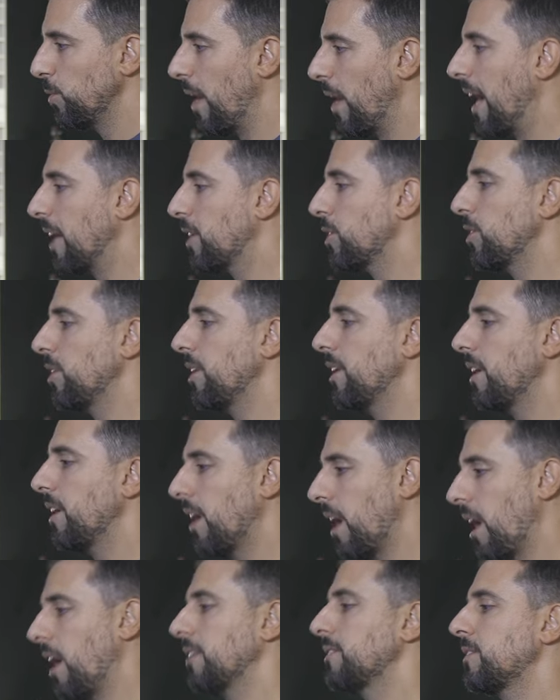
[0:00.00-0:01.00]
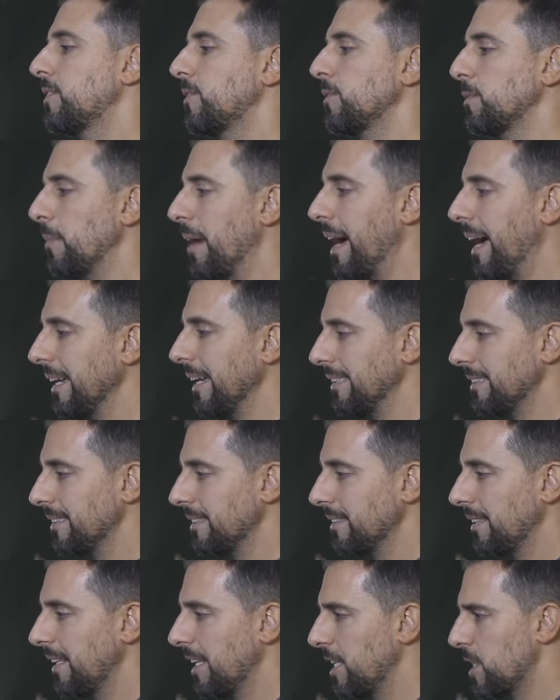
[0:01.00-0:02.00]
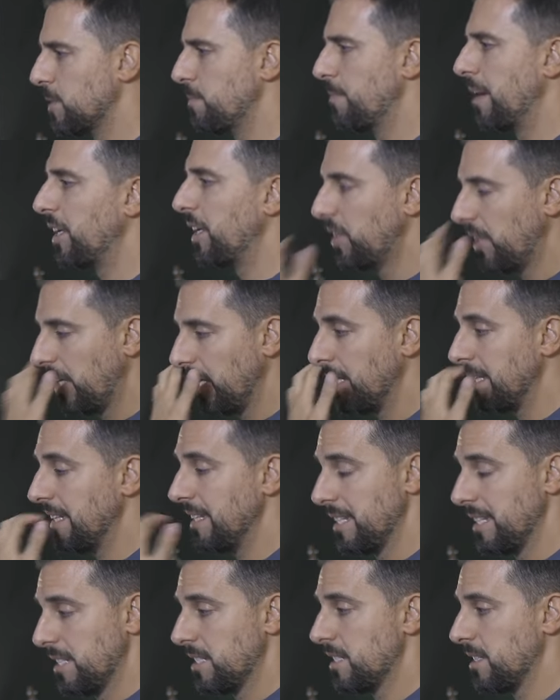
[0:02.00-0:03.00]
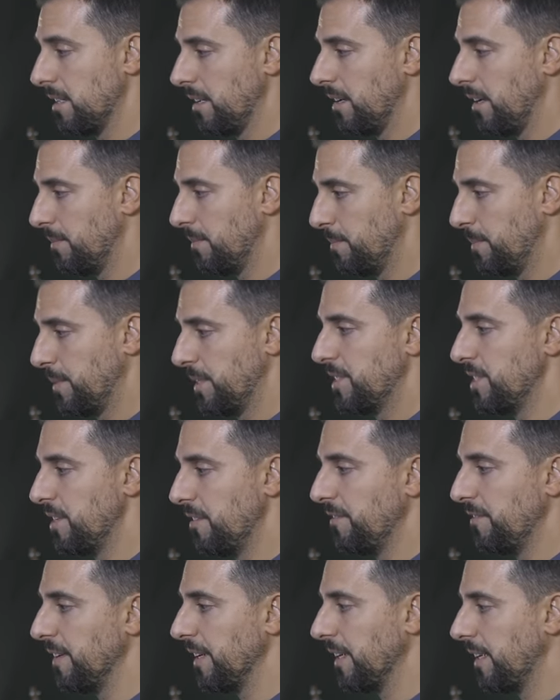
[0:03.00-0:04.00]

actually customize, especially this specific